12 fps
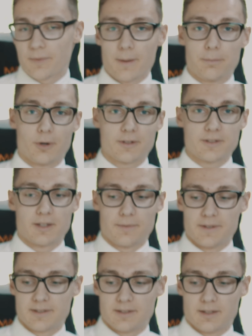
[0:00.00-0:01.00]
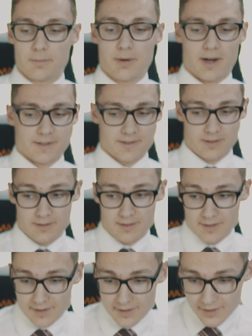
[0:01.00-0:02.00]
with unboxing this little parcel.
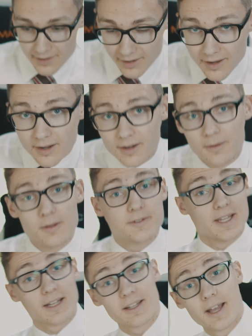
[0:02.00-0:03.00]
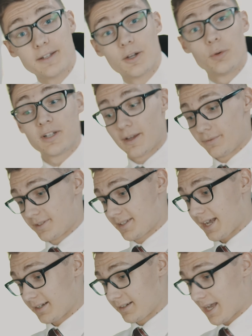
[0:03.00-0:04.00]
Sadly I don't have a
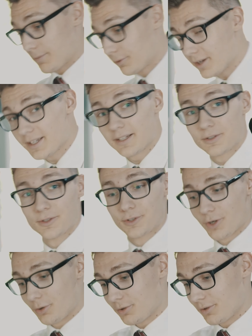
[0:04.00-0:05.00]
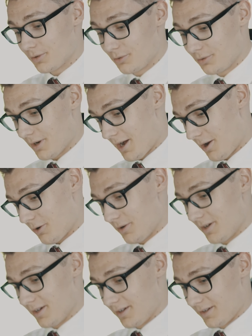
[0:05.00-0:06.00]
second camera yet to show you
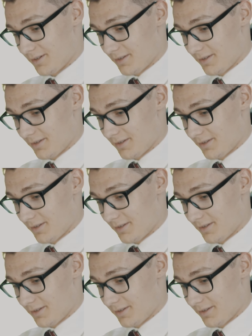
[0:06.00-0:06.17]
how